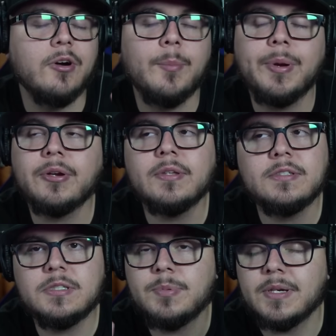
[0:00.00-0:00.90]
apparently
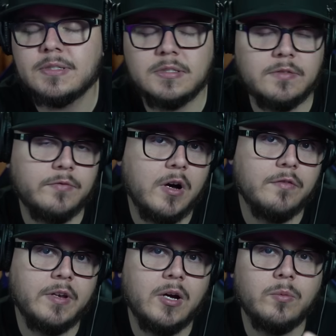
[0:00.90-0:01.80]
CPS is involved now,